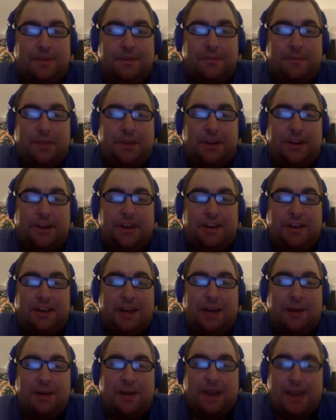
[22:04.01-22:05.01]
But he did
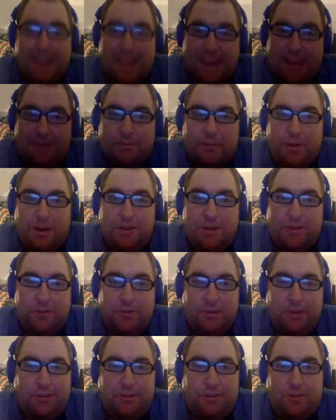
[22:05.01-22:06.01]
allow 8 runs.
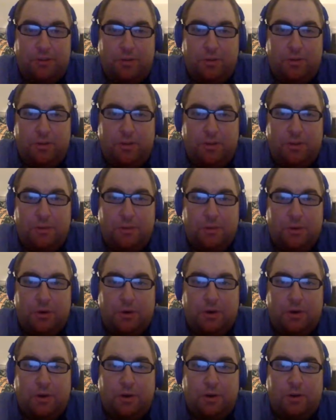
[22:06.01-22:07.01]
Only 2 of them
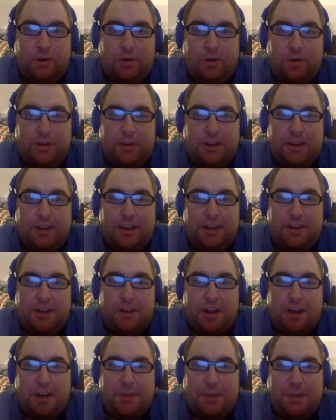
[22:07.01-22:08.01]
were earned in a
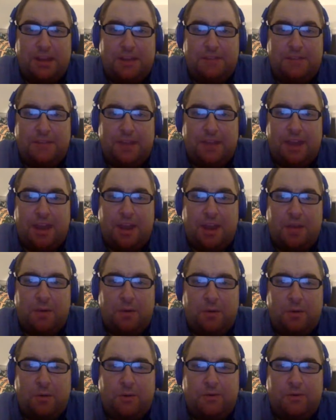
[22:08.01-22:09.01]
comedy of
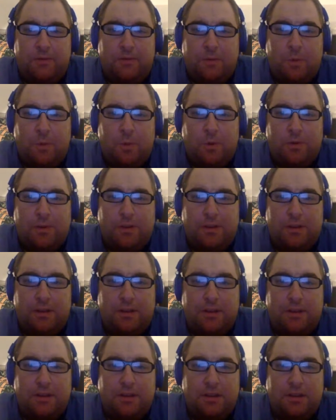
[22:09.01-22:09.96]
errors for the